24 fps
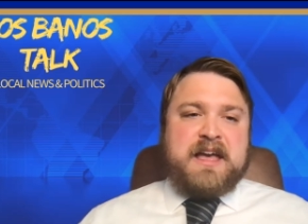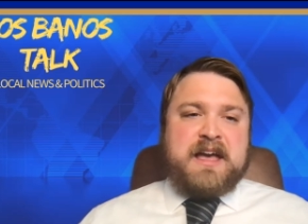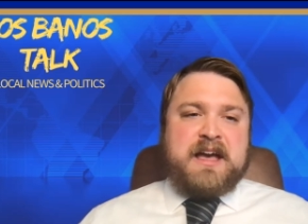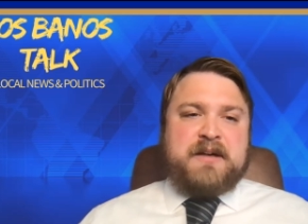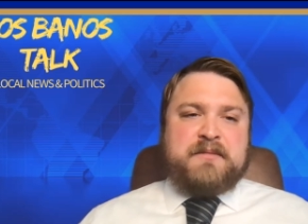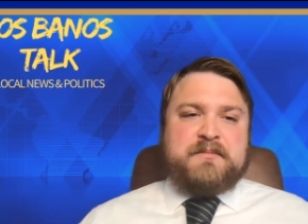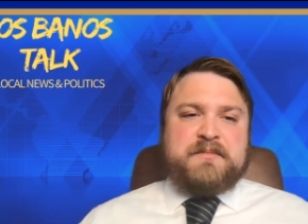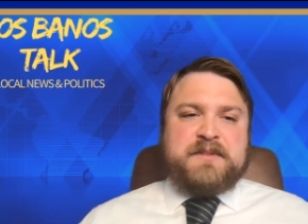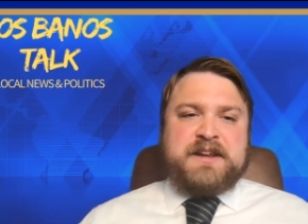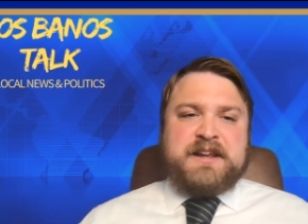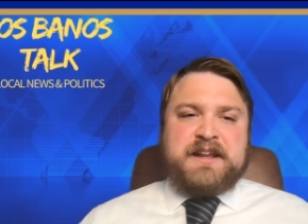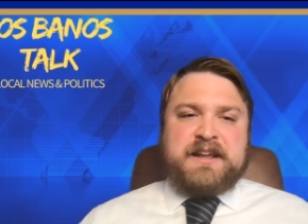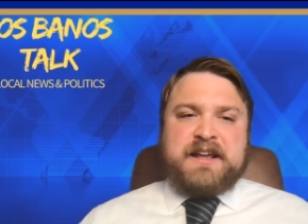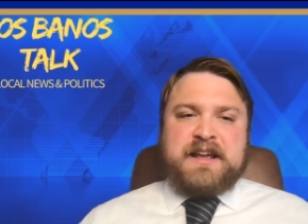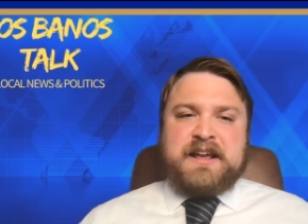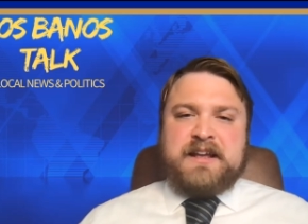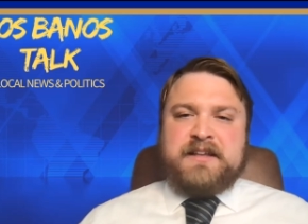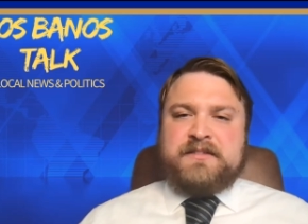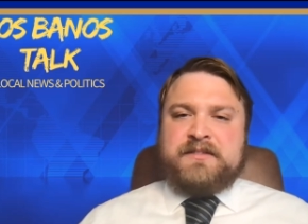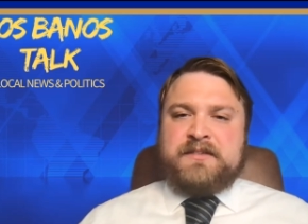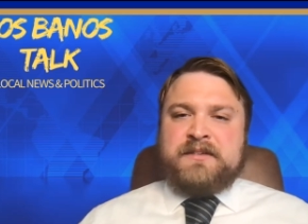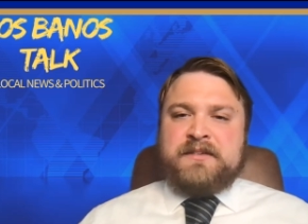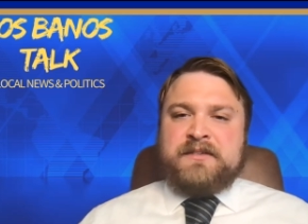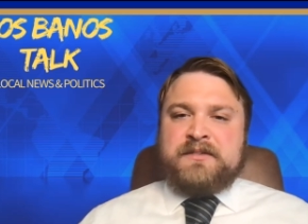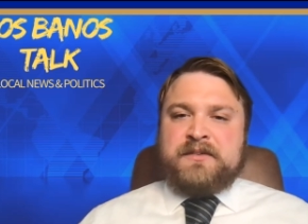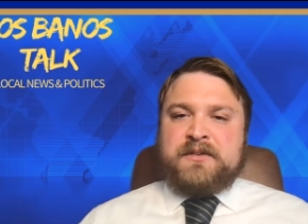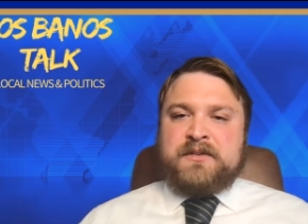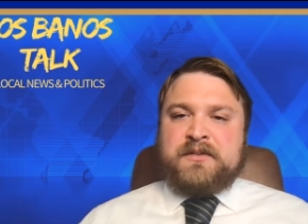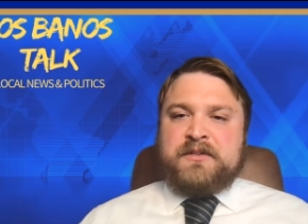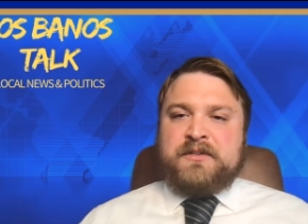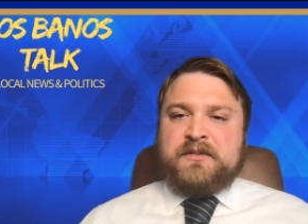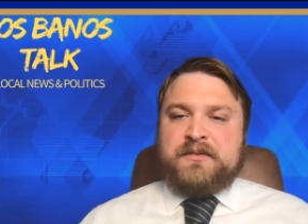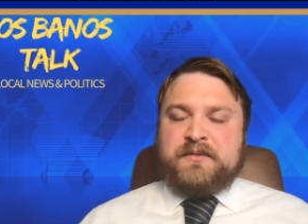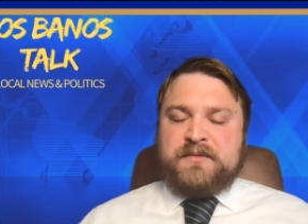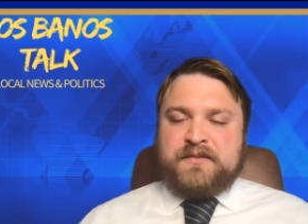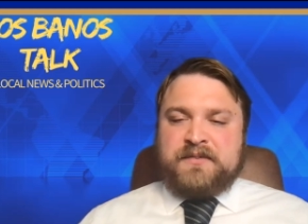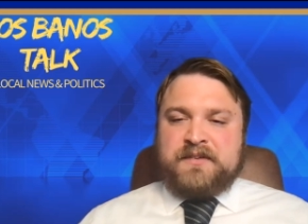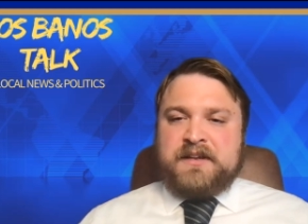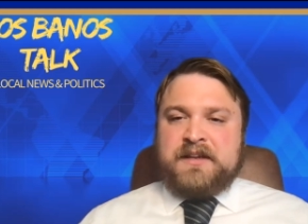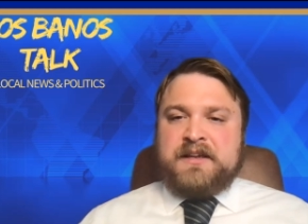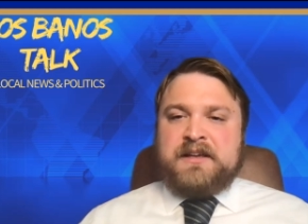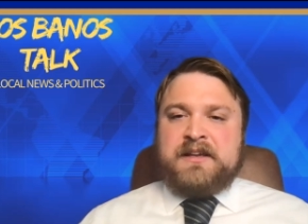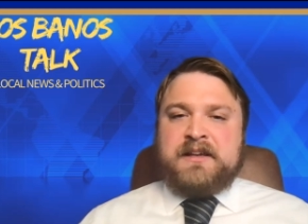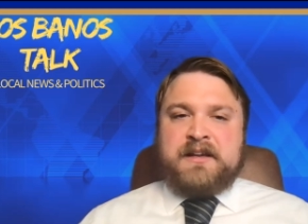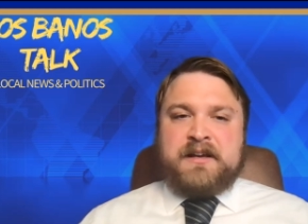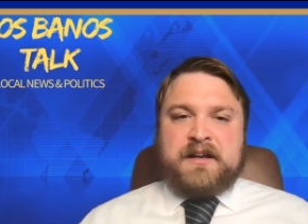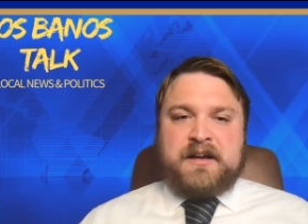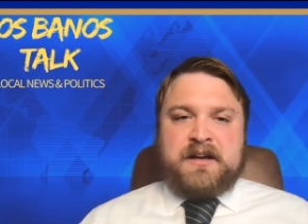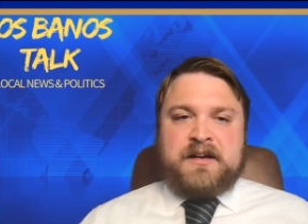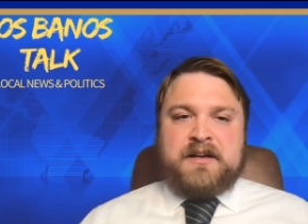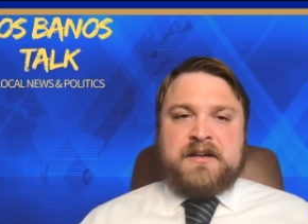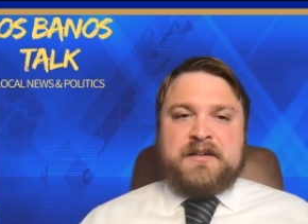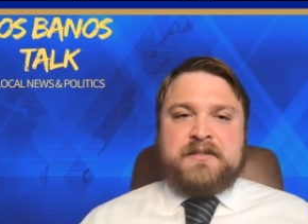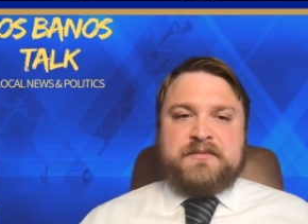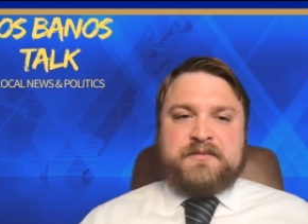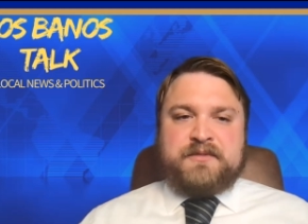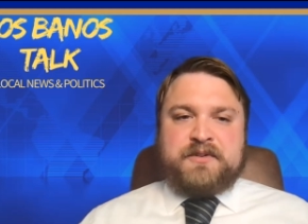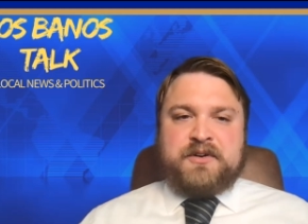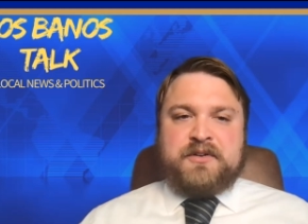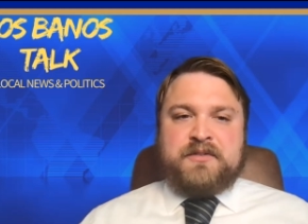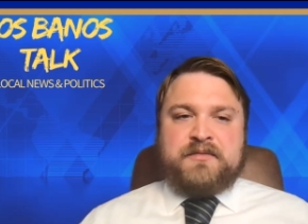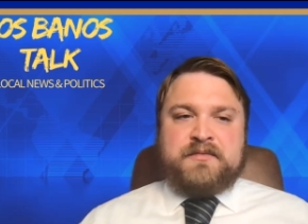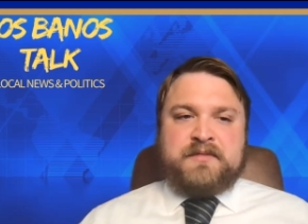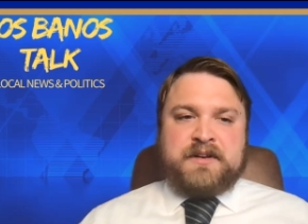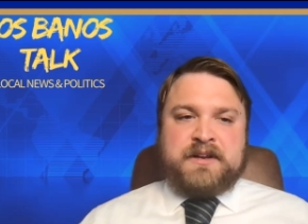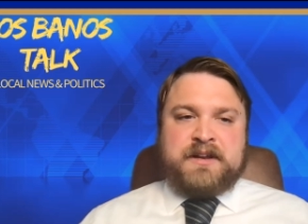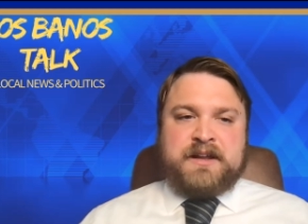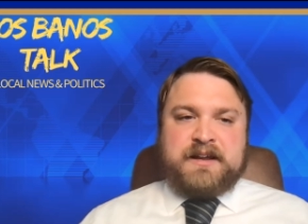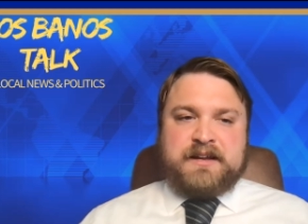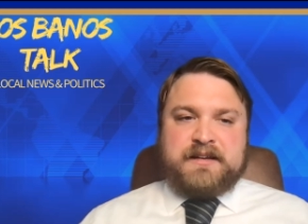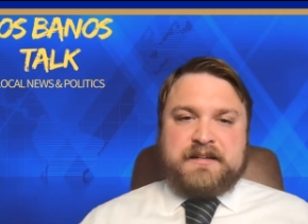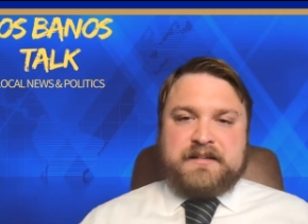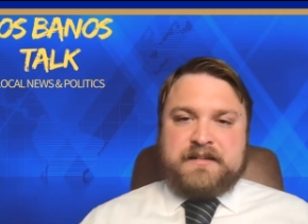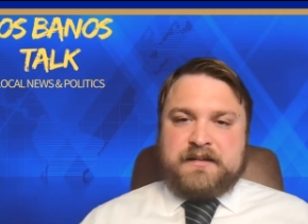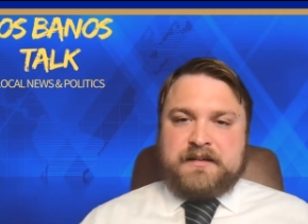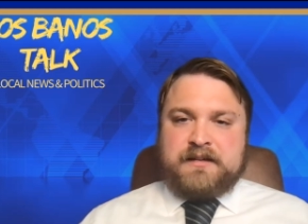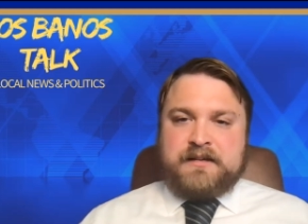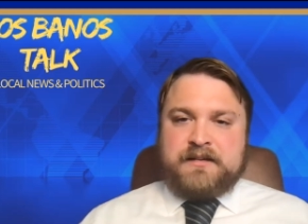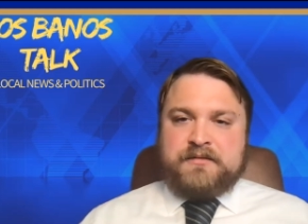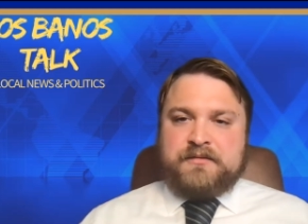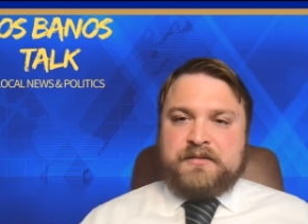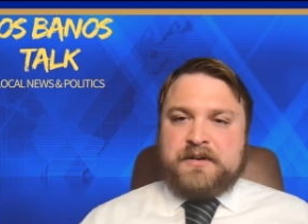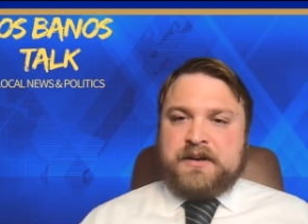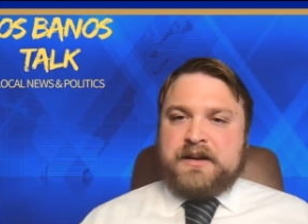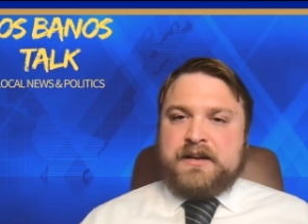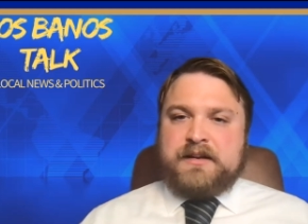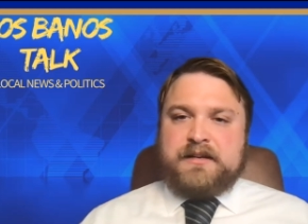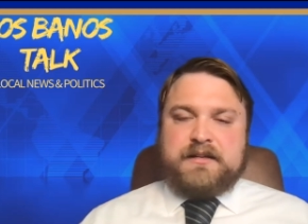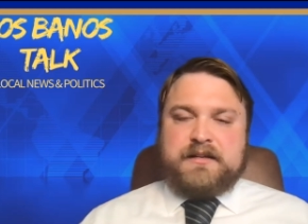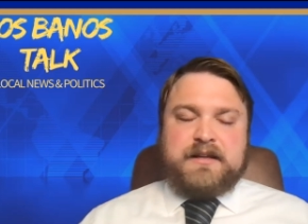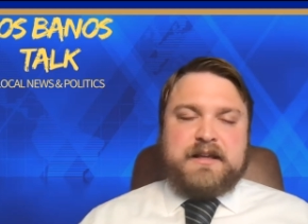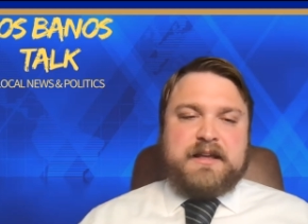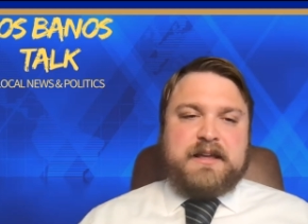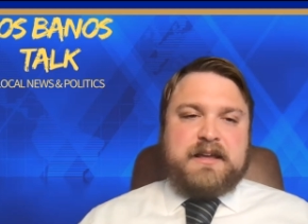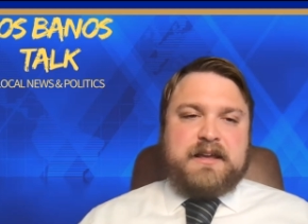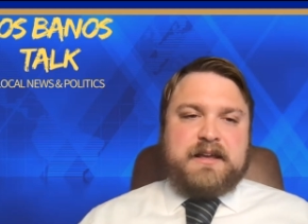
how many cases are you seeing of COVID 19, right?